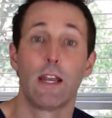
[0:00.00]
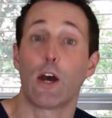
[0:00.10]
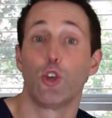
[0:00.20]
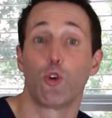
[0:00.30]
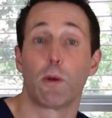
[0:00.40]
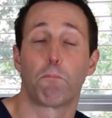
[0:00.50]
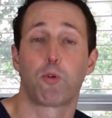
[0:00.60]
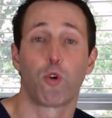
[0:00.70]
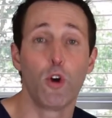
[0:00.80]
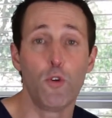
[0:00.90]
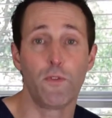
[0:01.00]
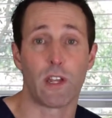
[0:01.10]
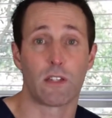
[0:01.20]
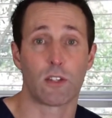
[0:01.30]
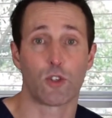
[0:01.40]
Now, you can prove
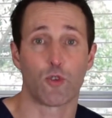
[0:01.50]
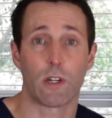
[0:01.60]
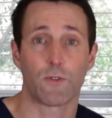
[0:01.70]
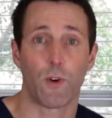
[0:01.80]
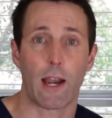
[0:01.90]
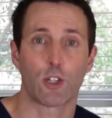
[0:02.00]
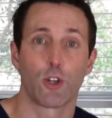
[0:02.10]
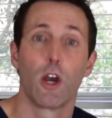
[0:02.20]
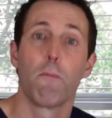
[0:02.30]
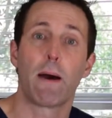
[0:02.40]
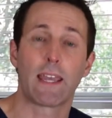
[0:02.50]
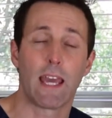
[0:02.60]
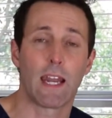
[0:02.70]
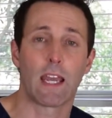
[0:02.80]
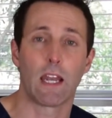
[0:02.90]
that it's a stress fracture by
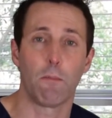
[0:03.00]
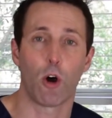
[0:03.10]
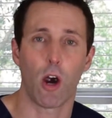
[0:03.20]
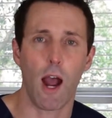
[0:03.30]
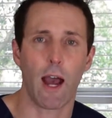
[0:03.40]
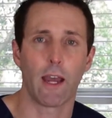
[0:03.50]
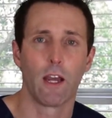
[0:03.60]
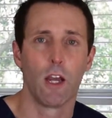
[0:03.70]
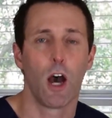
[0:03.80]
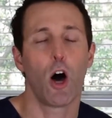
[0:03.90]
getting an MRI,